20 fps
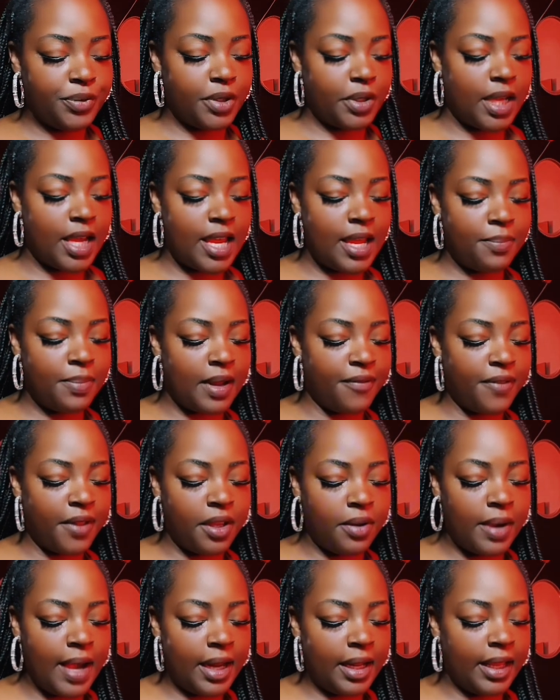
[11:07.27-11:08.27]
Okay, but I feel
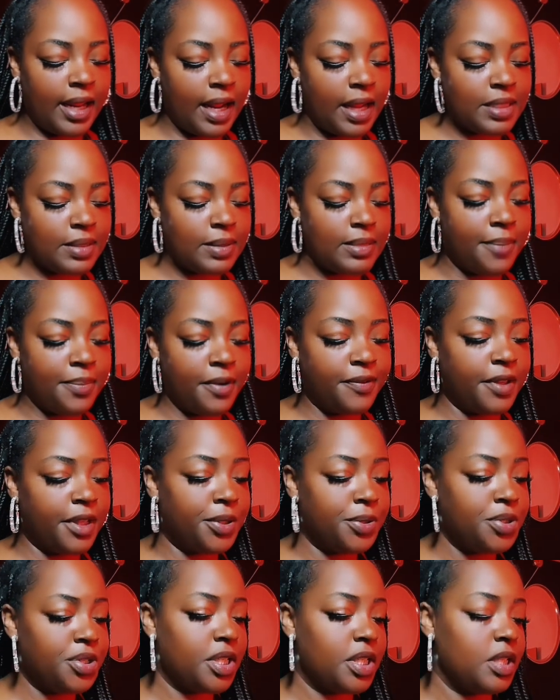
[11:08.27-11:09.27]
like you had to get out of some type of
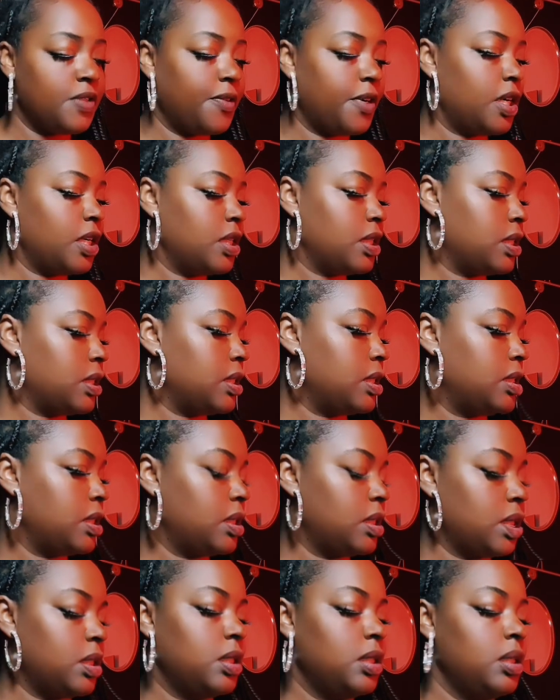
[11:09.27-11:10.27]
illusions first.
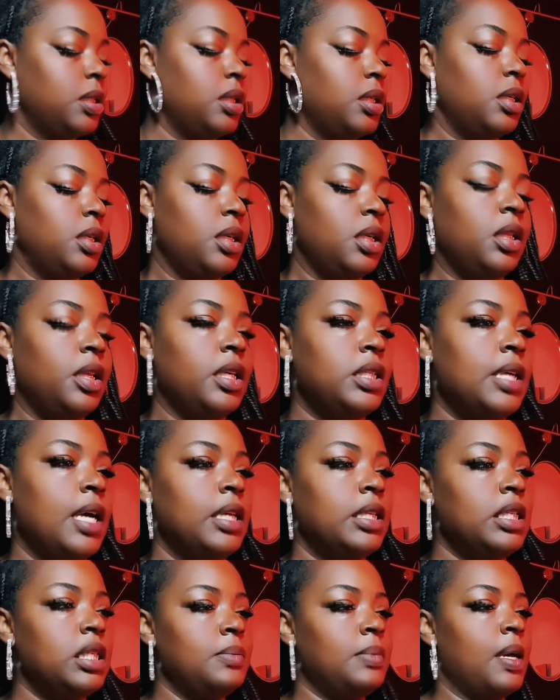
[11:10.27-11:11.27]
Let's
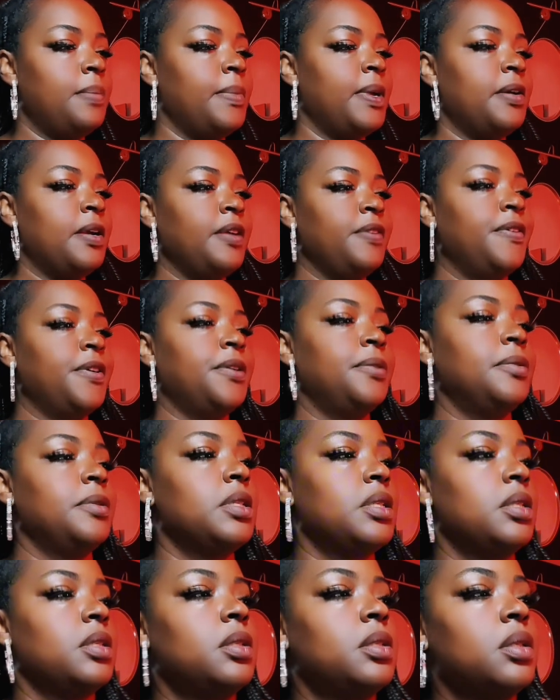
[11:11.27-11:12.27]
talk to my married folks.